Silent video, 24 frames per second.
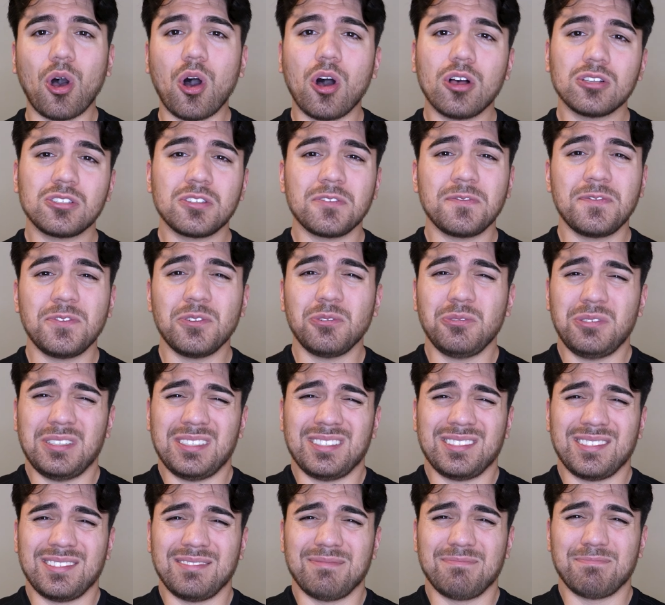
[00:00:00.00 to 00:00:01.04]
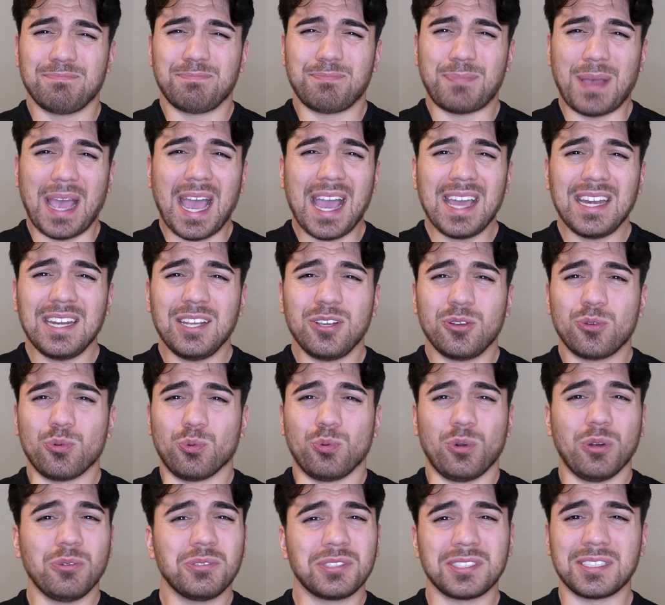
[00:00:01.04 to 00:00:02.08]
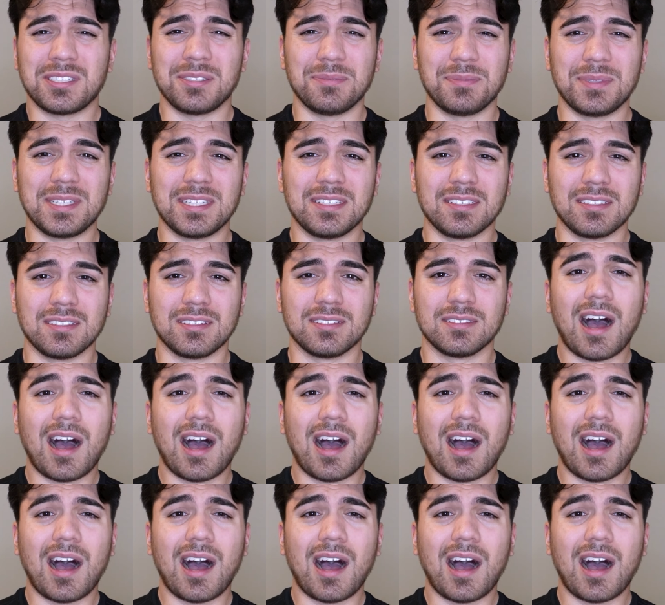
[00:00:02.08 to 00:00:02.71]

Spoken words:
also feel just bad and gross to me.